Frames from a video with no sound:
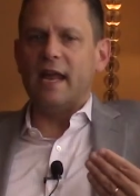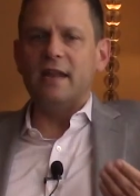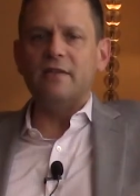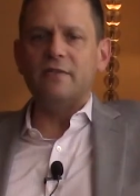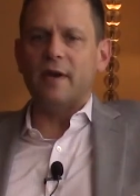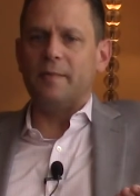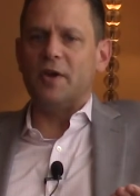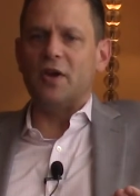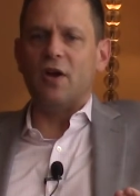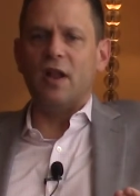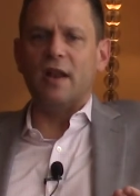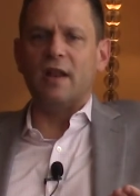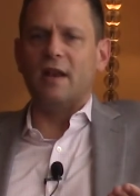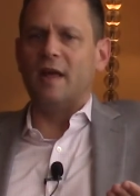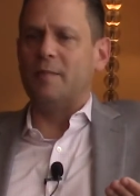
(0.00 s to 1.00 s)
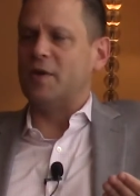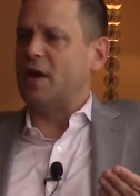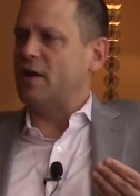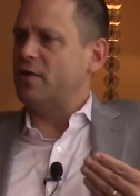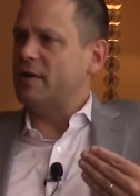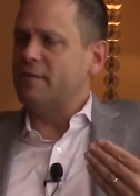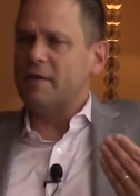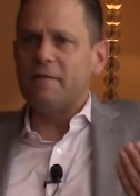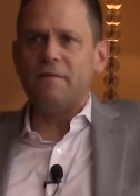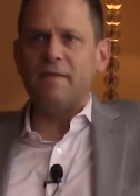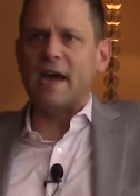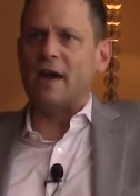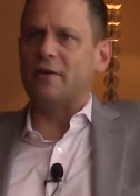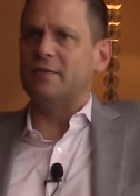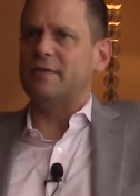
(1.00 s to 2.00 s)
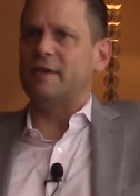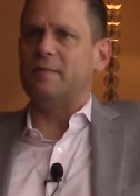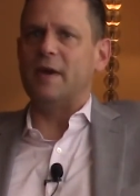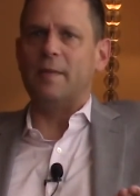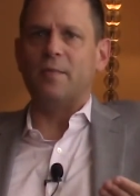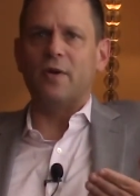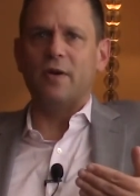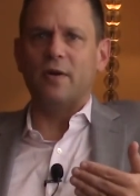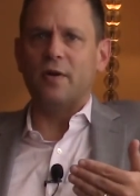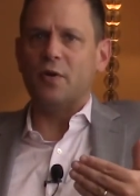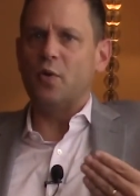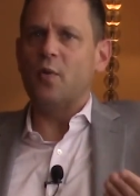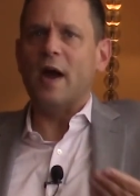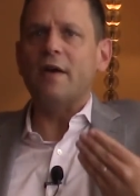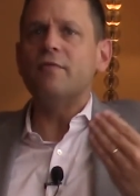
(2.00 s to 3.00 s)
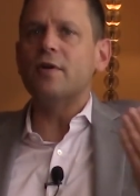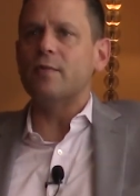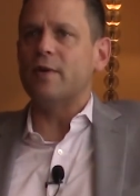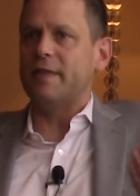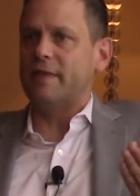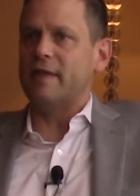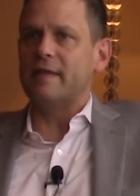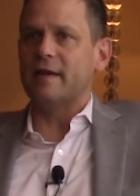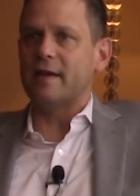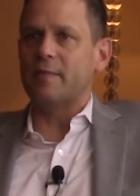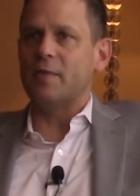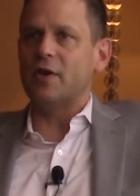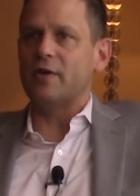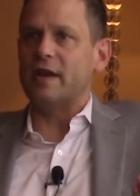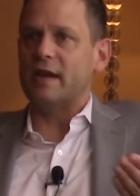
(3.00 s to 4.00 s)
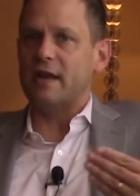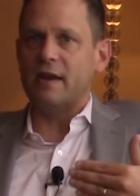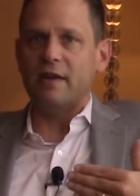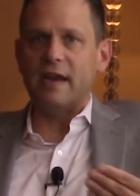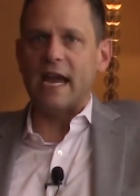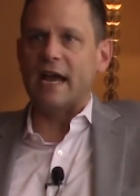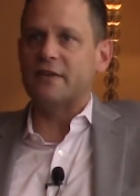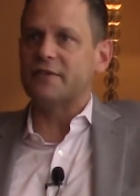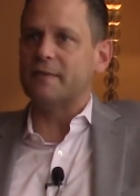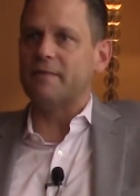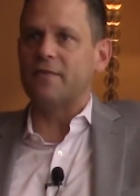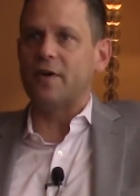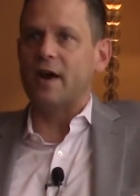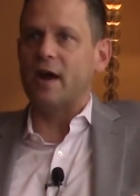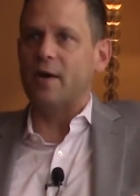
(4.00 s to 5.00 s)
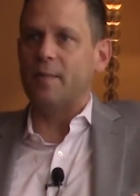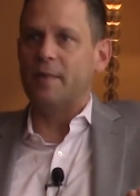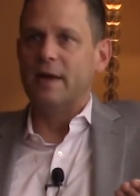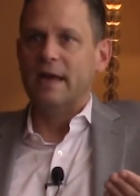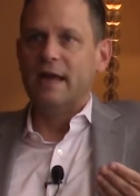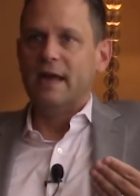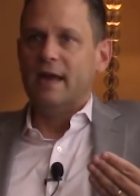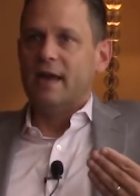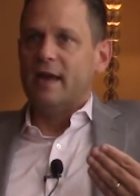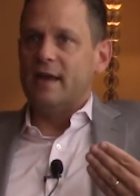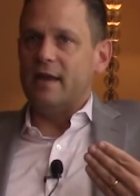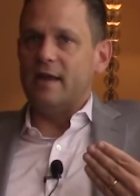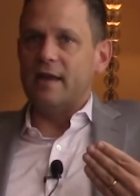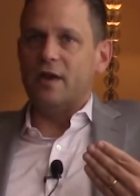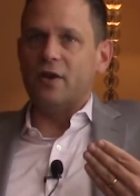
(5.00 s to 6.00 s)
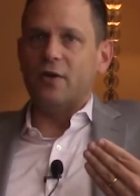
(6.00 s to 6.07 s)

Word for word: anytime you call an alumni or even a faculty member, whoever within the community and ask them for help, you, you